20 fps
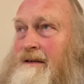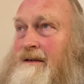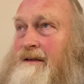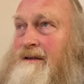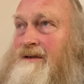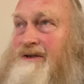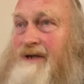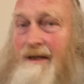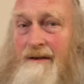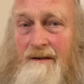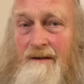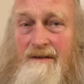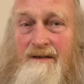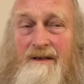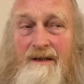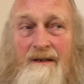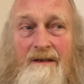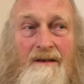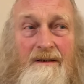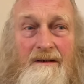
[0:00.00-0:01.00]

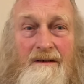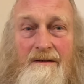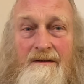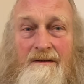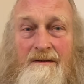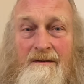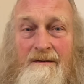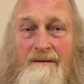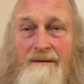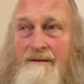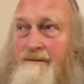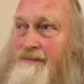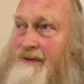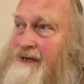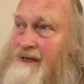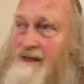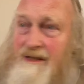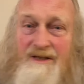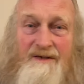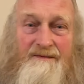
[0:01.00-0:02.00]
shelter,
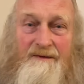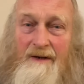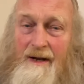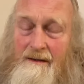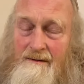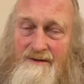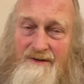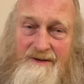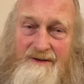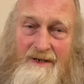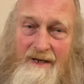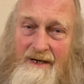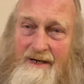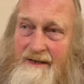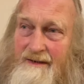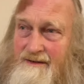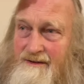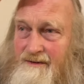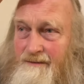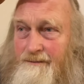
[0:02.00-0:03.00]
peaceful outside.
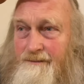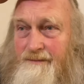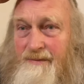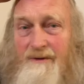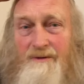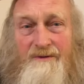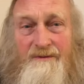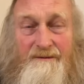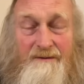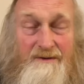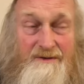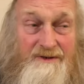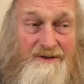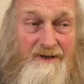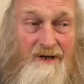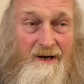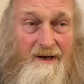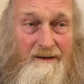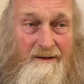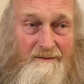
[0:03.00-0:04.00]
It's a beautiful
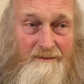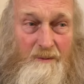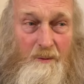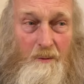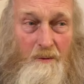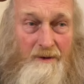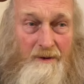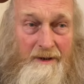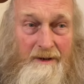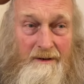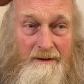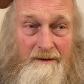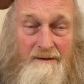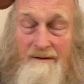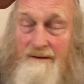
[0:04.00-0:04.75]
starlit morning.